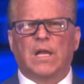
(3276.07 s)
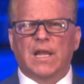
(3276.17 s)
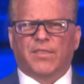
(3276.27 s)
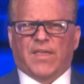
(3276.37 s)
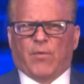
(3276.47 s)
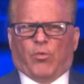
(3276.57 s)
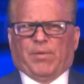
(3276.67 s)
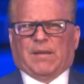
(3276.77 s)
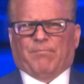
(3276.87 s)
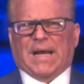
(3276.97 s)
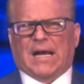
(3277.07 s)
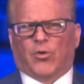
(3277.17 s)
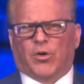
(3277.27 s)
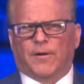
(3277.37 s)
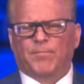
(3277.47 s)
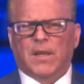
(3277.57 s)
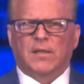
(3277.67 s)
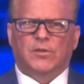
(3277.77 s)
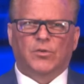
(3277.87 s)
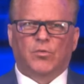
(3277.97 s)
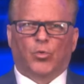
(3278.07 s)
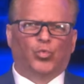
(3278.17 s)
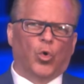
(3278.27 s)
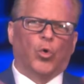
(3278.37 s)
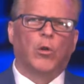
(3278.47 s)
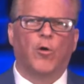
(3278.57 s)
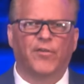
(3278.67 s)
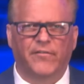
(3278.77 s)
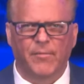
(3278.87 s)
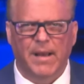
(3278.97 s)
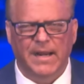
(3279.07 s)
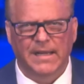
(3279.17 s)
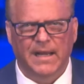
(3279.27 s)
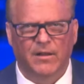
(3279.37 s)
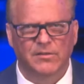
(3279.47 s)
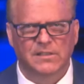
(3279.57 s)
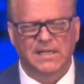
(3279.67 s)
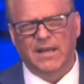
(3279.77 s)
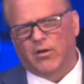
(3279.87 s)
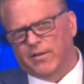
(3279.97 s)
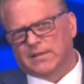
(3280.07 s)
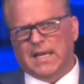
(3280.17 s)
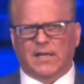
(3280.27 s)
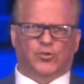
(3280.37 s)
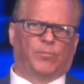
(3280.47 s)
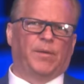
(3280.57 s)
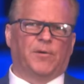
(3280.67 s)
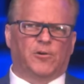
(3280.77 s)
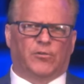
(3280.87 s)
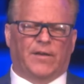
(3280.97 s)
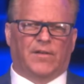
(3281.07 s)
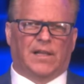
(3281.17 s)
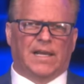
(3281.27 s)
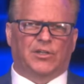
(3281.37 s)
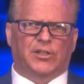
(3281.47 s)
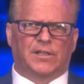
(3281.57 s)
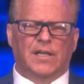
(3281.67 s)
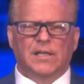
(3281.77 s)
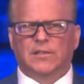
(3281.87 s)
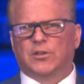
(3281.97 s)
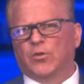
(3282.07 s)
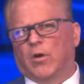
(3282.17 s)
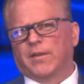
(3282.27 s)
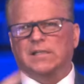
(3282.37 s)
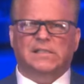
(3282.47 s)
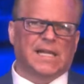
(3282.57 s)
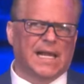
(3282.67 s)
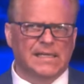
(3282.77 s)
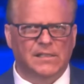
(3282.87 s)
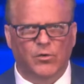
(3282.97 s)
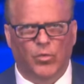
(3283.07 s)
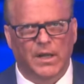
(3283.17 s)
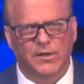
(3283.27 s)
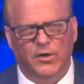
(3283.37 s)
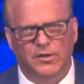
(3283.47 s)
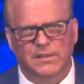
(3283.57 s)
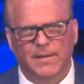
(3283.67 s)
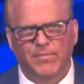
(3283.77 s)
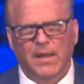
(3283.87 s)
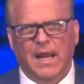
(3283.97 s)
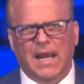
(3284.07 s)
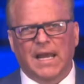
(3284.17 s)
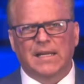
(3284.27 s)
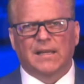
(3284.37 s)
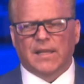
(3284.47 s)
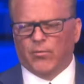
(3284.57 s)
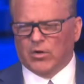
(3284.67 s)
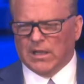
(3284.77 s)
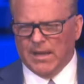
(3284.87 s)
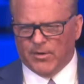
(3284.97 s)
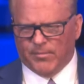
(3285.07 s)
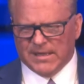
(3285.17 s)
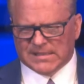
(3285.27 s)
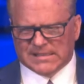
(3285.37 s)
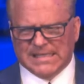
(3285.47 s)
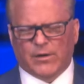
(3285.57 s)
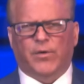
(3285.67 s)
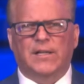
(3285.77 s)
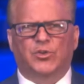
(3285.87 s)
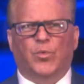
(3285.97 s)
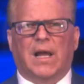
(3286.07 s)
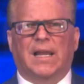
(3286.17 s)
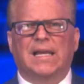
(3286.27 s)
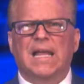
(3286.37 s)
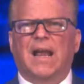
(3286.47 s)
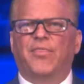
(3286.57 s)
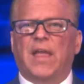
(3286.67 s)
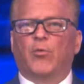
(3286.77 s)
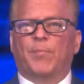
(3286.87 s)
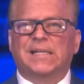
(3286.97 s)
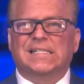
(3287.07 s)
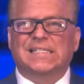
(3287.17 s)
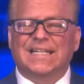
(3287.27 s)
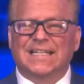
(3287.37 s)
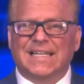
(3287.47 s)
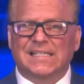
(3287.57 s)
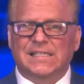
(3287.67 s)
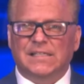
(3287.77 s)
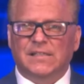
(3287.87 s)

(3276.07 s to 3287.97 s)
They will be empowered to rule over everybody else, to get all this extra biblical revelation, to do all these signs and wonders, and they will claim it'll be a secret indwelling, and they will be sinless